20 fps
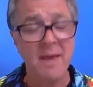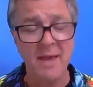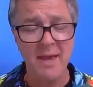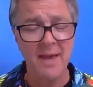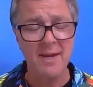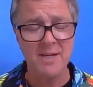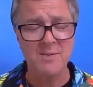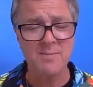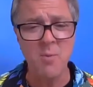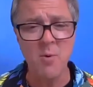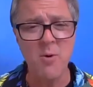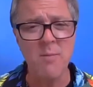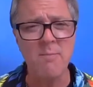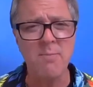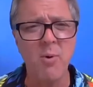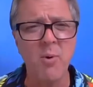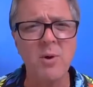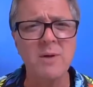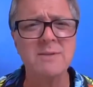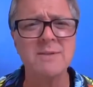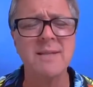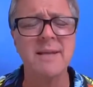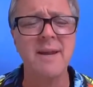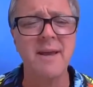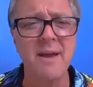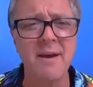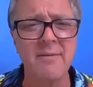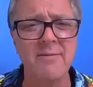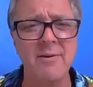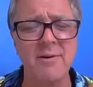And it's more important than
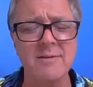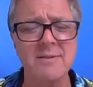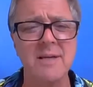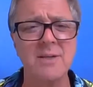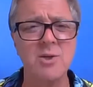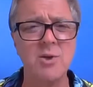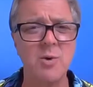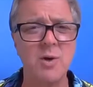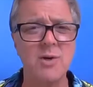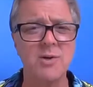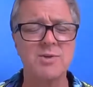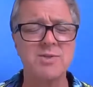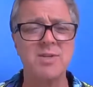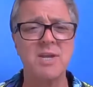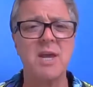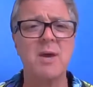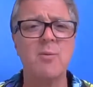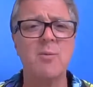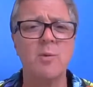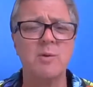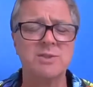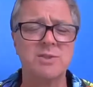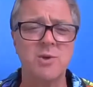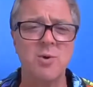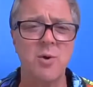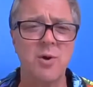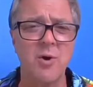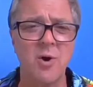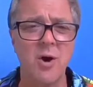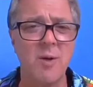ever that you understand what's
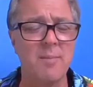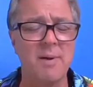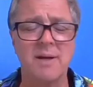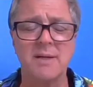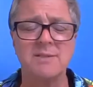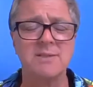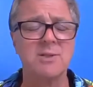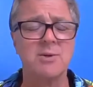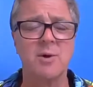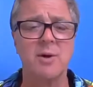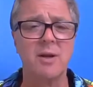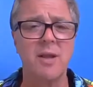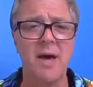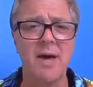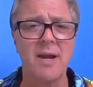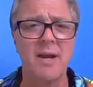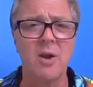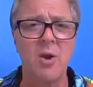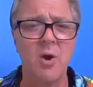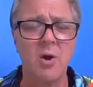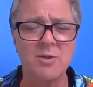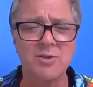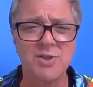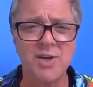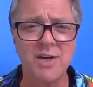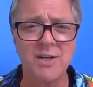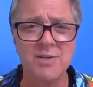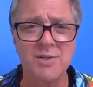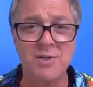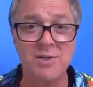going on because there are a lot of law
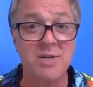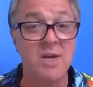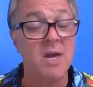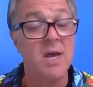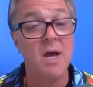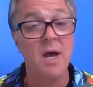changes,